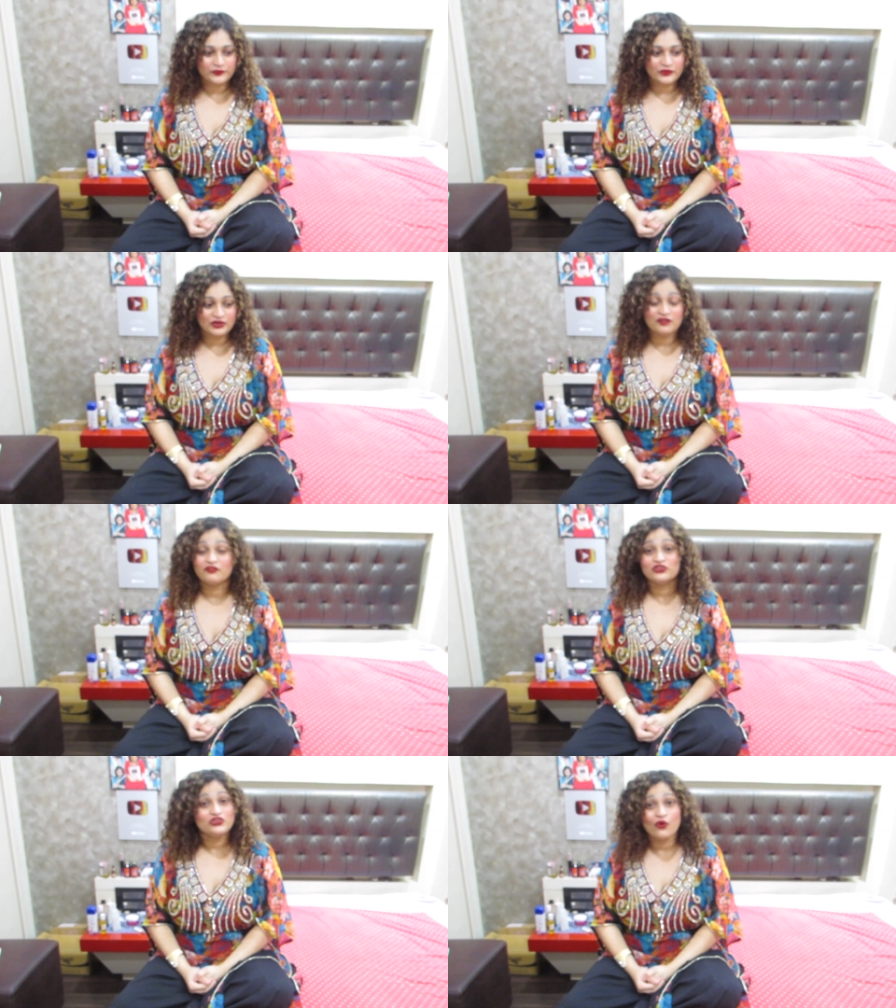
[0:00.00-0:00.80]
you
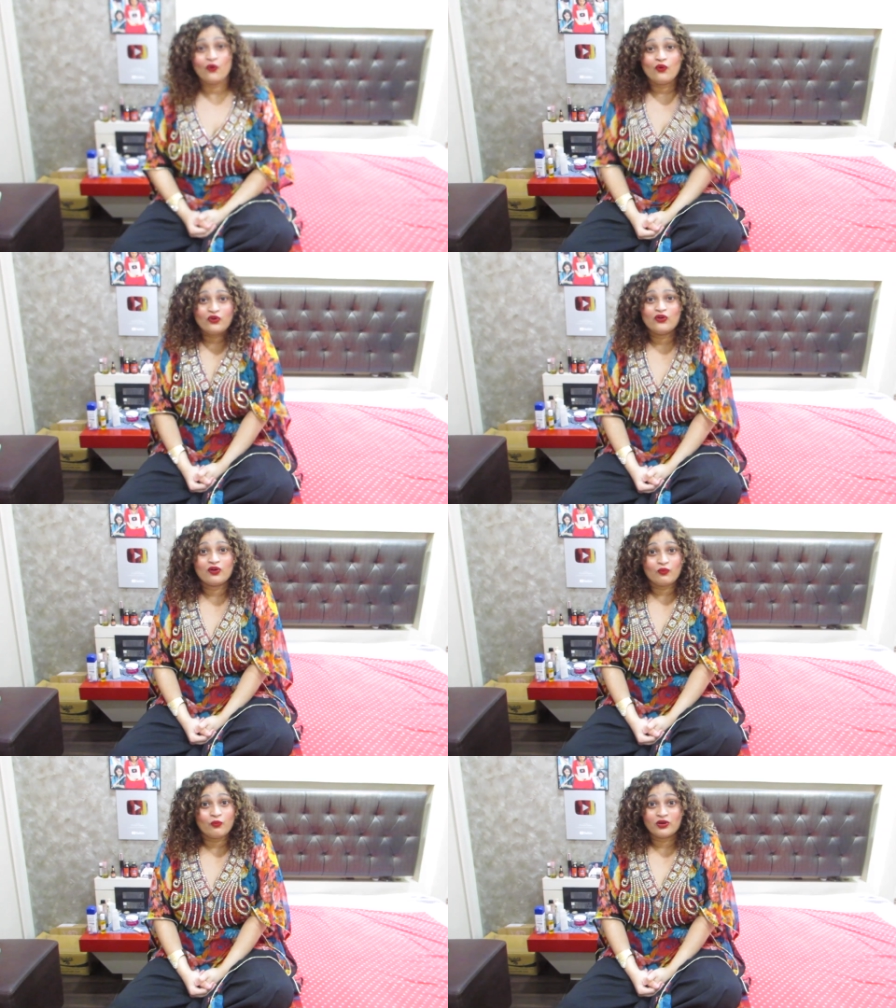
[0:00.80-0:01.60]
never know
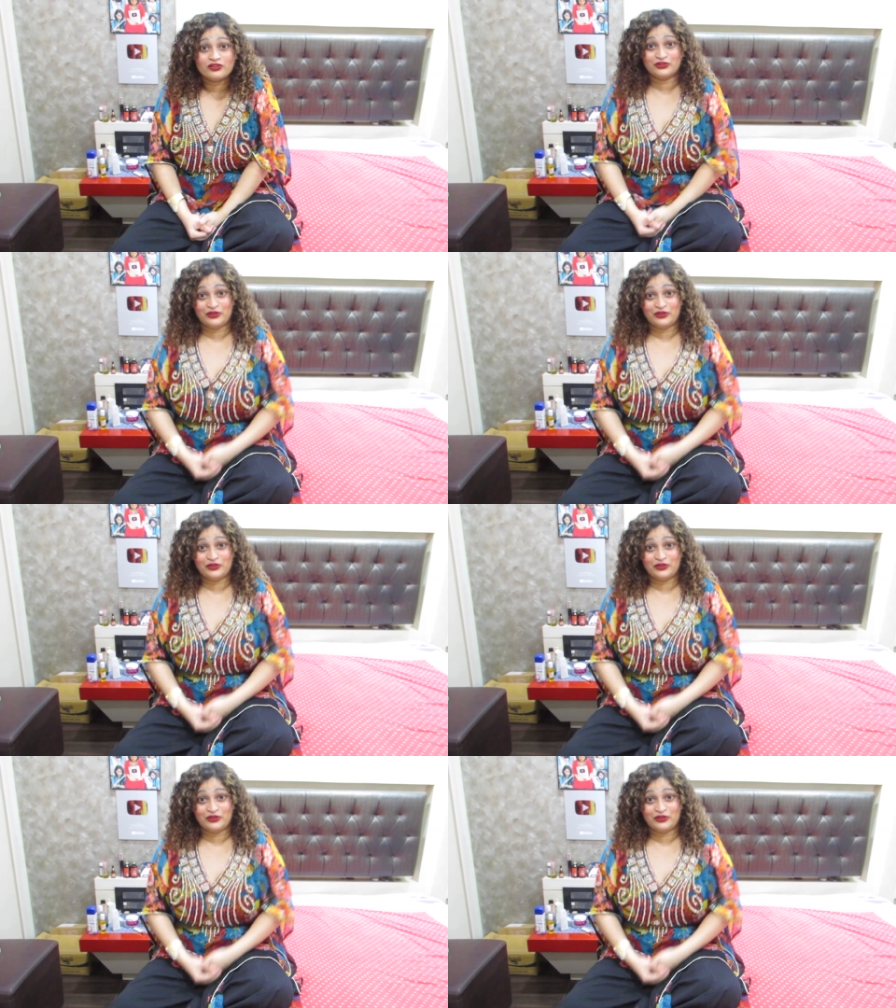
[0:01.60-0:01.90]
what's